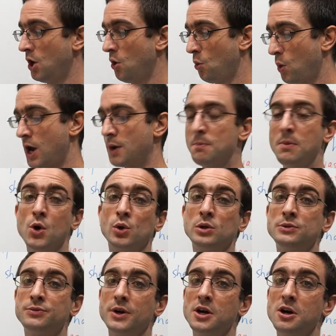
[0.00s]
One modal
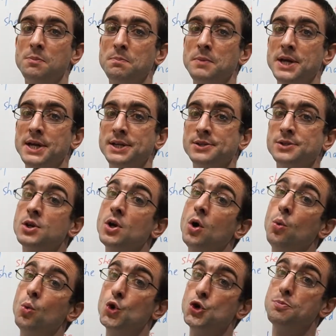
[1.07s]
verb means
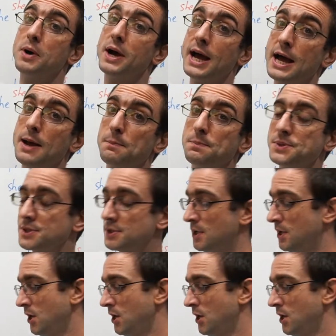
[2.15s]
would perhaps.